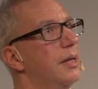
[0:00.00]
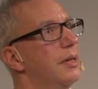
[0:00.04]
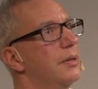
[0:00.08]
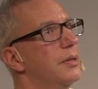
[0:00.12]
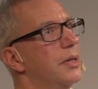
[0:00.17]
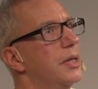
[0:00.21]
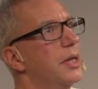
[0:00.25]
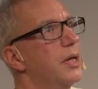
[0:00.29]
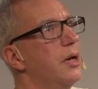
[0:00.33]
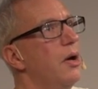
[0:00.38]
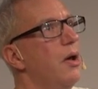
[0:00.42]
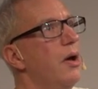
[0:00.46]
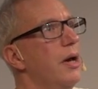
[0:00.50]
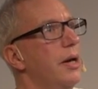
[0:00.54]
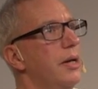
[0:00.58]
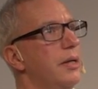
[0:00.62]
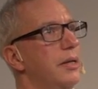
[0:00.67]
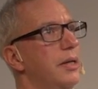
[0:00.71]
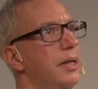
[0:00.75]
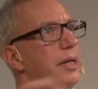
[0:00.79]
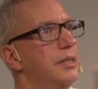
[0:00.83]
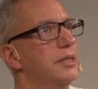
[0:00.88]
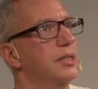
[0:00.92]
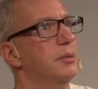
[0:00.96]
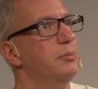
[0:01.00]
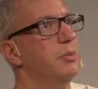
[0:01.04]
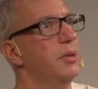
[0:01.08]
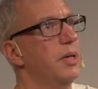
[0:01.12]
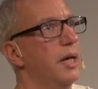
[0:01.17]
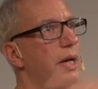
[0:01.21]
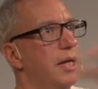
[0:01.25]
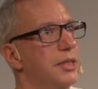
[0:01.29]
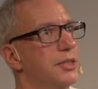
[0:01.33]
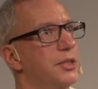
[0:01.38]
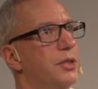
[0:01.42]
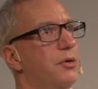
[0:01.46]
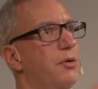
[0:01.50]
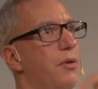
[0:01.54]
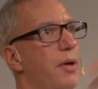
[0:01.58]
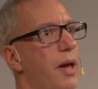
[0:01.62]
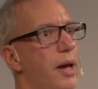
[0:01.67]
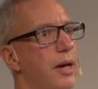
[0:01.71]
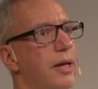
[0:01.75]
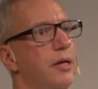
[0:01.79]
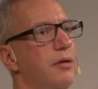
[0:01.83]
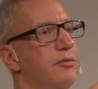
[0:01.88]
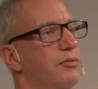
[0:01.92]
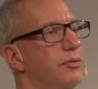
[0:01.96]
the client needs to be as
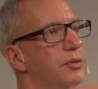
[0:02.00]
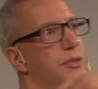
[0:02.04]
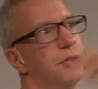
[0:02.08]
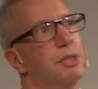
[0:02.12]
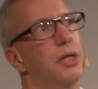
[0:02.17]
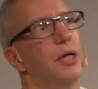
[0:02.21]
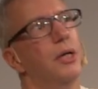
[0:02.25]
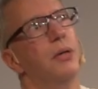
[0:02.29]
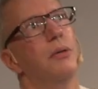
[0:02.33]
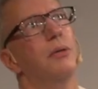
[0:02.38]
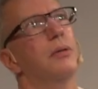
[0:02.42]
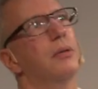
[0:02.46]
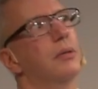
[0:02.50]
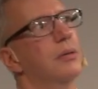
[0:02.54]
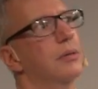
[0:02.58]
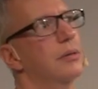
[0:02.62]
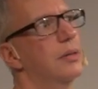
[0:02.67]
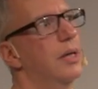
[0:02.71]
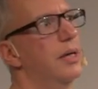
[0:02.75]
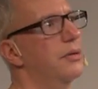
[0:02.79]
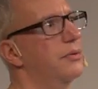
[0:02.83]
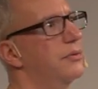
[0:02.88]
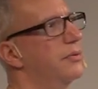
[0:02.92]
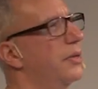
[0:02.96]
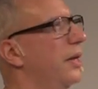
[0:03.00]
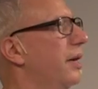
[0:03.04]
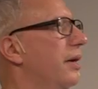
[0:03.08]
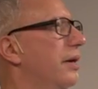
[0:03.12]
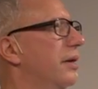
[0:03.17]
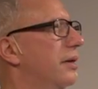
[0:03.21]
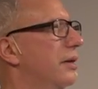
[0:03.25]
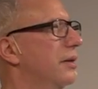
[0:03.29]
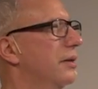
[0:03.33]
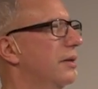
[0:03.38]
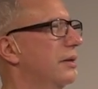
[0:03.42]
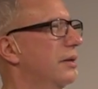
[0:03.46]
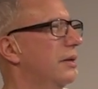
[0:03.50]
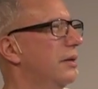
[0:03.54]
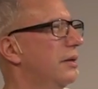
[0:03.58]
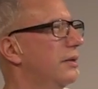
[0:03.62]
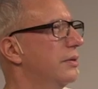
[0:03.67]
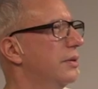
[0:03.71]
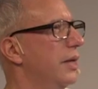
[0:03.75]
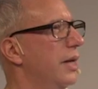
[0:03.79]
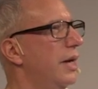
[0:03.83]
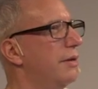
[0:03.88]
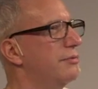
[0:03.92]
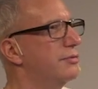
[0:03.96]
creative as you. I think
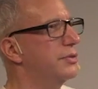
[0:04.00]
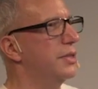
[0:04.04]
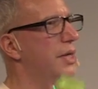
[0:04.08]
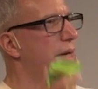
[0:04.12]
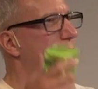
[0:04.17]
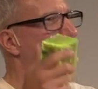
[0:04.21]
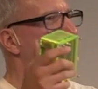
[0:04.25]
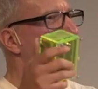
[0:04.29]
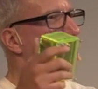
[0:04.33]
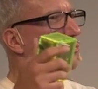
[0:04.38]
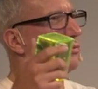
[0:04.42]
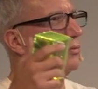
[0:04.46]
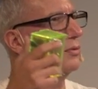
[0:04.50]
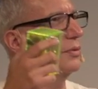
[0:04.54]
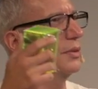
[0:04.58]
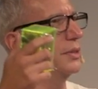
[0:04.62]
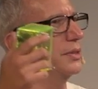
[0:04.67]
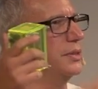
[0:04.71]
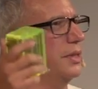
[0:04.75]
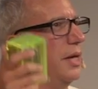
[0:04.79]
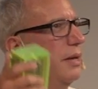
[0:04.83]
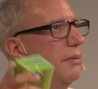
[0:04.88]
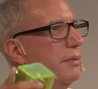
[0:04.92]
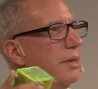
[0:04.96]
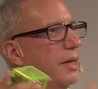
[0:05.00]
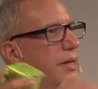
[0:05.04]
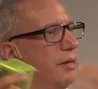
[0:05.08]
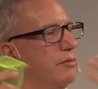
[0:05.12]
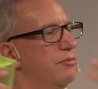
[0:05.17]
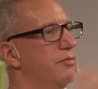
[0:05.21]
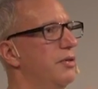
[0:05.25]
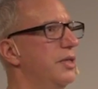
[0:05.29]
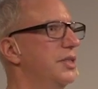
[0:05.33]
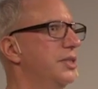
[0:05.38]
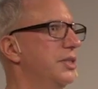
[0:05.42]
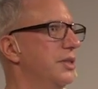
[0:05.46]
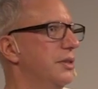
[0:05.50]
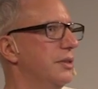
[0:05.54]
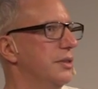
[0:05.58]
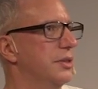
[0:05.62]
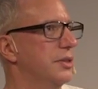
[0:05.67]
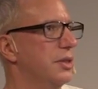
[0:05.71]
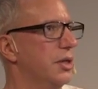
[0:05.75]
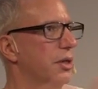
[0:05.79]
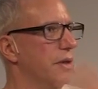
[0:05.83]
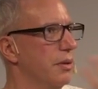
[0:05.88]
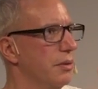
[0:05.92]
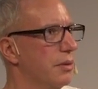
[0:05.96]
they have to have the same kind of vision
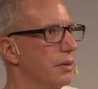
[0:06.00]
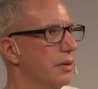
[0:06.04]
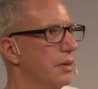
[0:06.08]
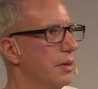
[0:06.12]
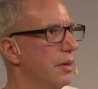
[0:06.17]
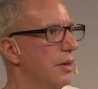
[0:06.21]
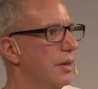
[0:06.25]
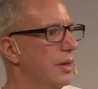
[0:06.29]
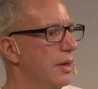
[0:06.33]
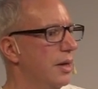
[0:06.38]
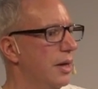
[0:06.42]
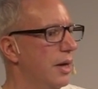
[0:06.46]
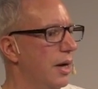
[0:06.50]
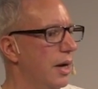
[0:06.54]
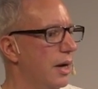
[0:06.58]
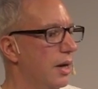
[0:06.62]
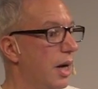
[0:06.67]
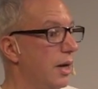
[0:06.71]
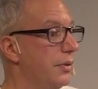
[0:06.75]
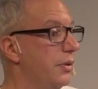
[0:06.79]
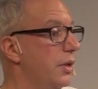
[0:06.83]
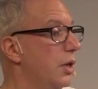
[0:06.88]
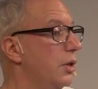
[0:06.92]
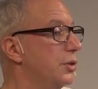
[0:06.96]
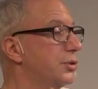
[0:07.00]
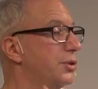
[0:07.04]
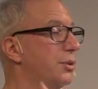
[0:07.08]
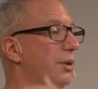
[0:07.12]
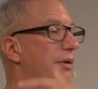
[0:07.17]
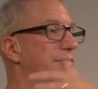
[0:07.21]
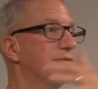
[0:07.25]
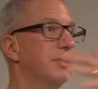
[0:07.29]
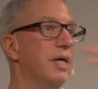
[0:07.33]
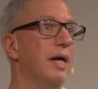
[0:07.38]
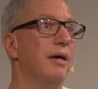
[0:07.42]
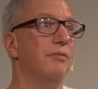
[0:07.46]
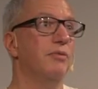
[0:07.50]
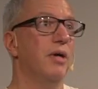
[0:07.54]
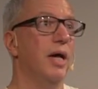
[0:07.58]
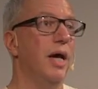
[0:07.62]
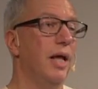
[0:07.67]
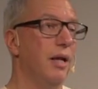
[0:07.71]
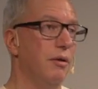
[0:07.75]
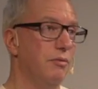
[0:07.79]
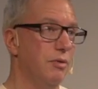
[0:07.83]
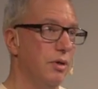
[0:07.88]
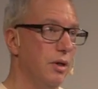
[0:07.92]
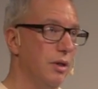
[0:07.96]
as you, and they also have to have a
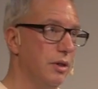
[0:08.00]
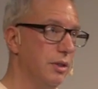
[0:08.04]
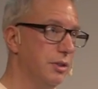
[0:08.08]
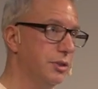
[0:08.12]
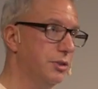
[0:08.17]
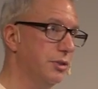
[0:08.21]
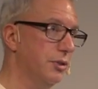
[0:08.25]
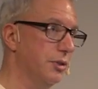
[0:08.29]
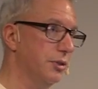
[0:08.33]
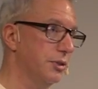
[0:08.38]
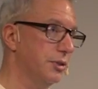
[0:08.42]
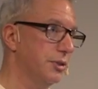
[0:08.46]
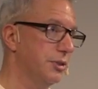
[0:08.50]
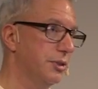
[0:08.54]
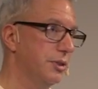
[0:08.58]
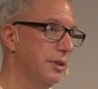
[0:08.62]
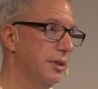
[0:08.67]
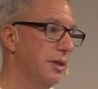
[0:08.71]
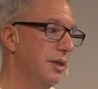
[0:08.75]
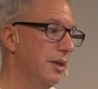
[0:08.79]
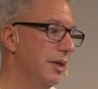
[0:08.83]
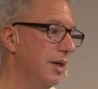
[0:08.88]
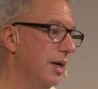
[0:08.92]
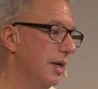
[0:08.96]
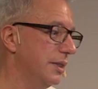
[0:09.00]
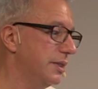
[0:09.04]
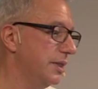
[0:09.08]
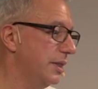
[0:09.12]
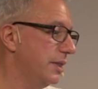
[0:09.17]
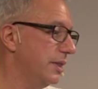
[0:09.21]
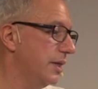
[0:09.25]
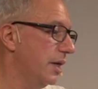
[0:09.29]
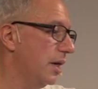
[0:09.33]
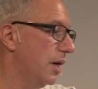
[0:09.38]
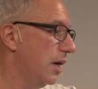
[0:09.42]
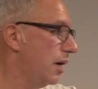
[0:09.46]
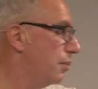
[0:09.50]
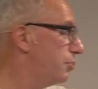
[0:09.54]
hell of a lot of trust. I did a